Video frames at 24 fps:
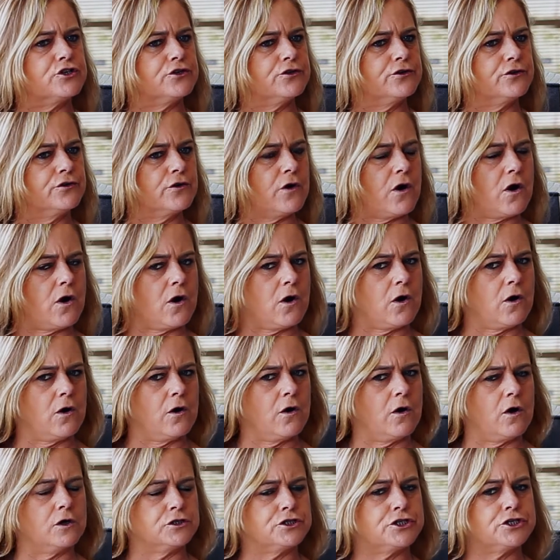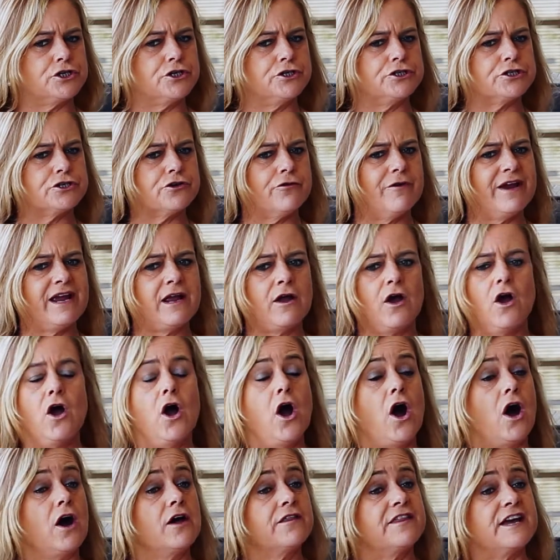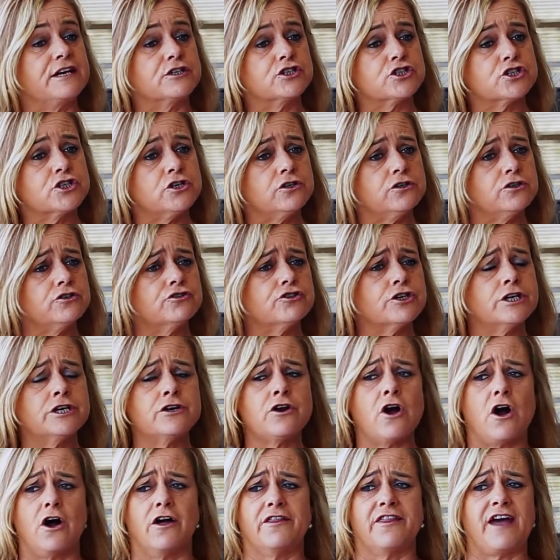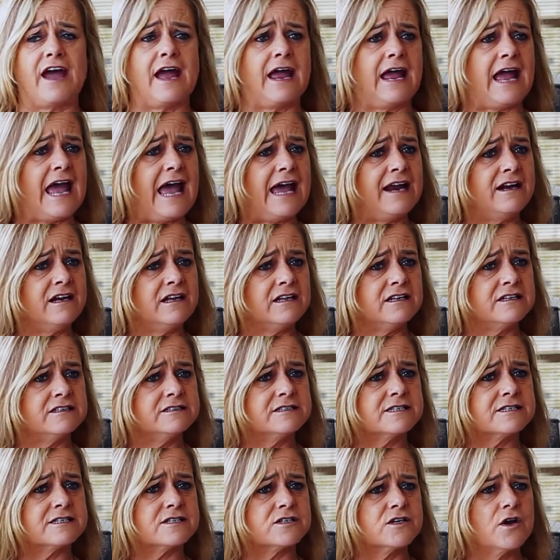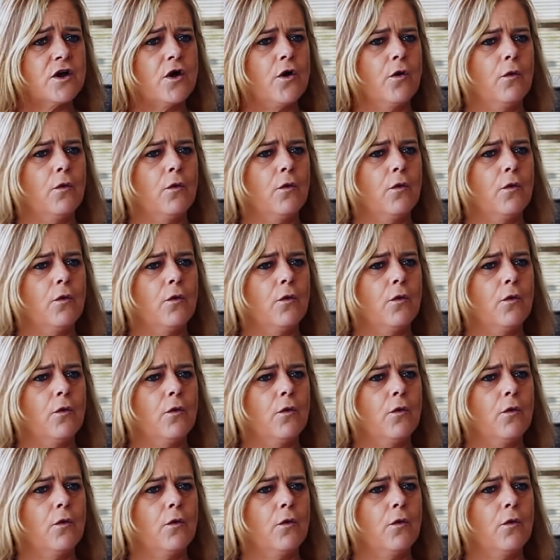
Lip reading: you are tutoring, are they children? Are they adults?